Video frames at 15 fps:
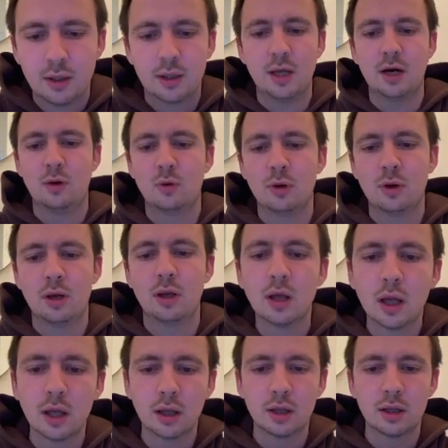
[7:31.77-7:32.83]
Now,
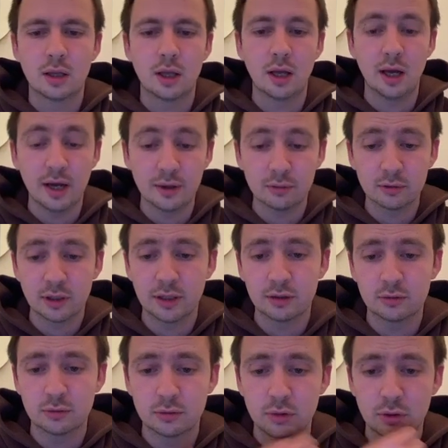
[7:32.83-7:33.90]
I would
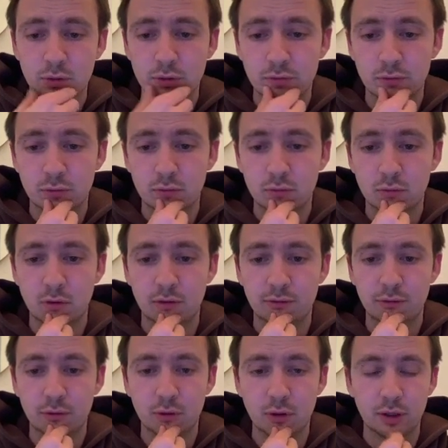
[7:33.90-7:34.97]
like to go through a
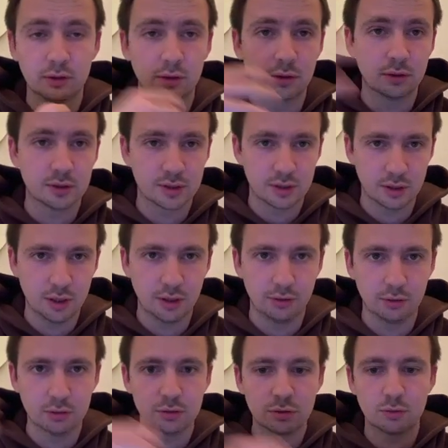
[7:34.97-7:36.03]
few other
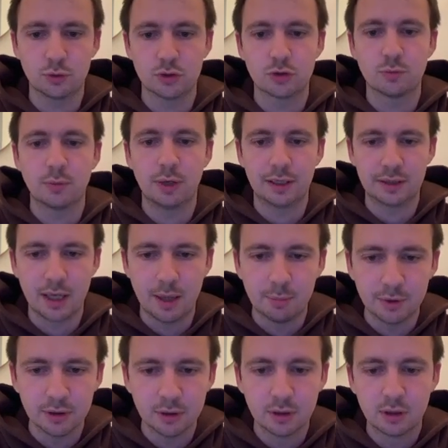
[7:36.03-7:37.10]
scenarios which might
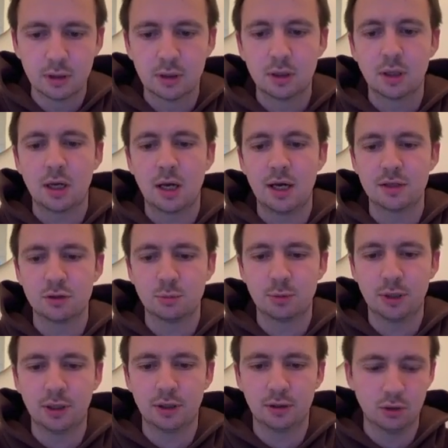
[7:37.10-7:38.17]
happen as you
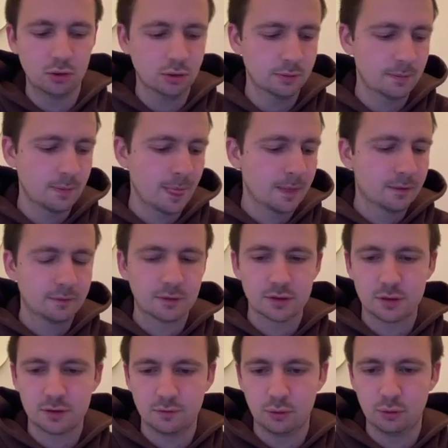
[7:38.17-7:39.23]
play along.
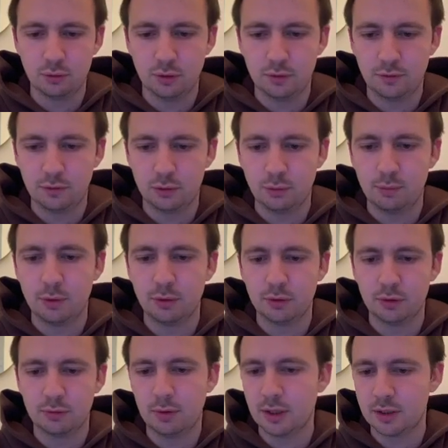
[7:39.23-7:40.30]
First of all, if your
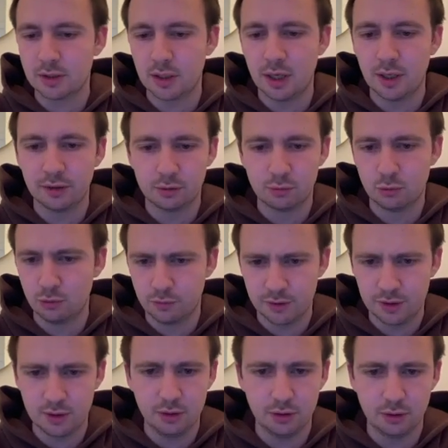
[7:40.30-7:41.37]
opponent makes other moves
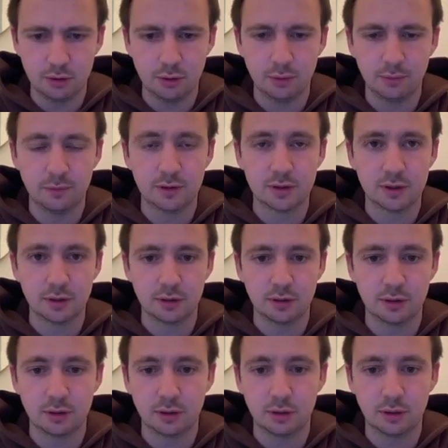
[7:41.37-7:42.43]
here, obviously
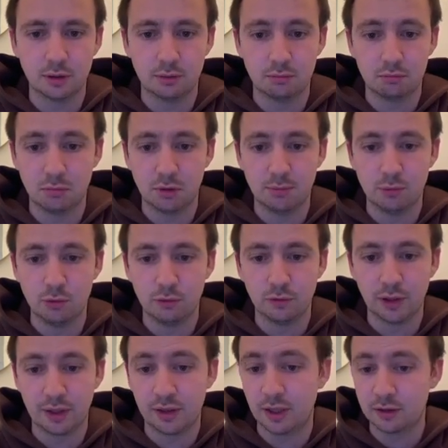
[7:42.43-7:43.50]
a move
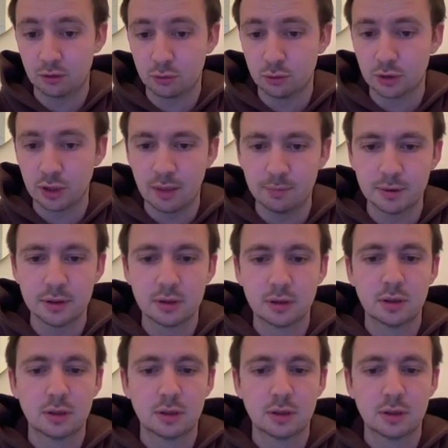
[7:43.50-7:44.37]
like that could happen.